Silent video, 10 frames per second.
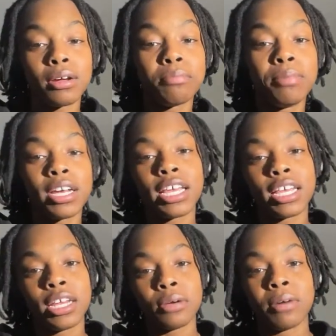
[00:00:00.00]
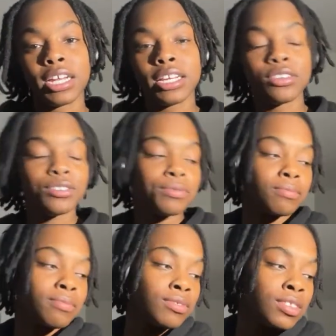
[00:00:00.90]
a butthead to everybody else.
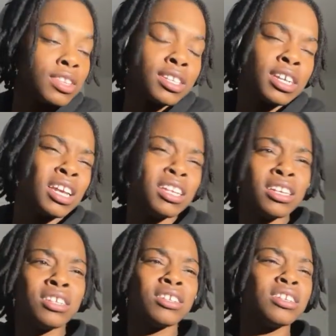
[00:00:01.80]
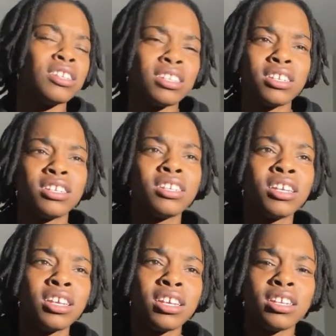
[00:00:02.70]
And then
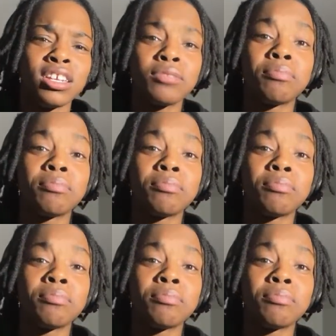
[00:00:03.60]
this